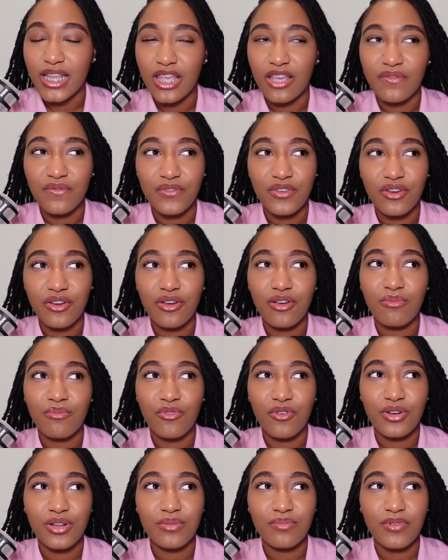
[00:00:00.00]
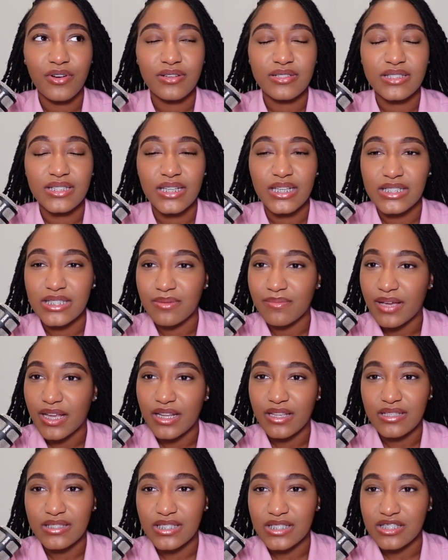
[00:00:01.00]
If you're a morning person and
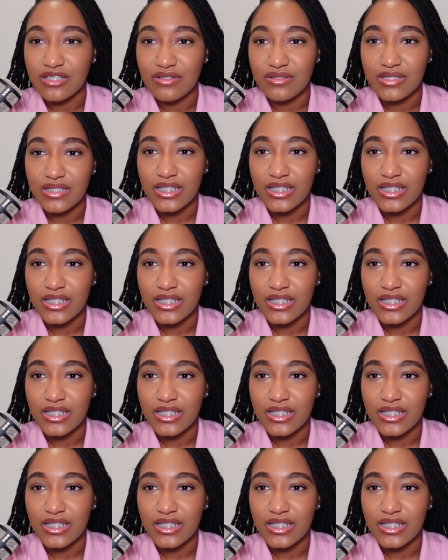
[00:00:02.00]
somebody else is still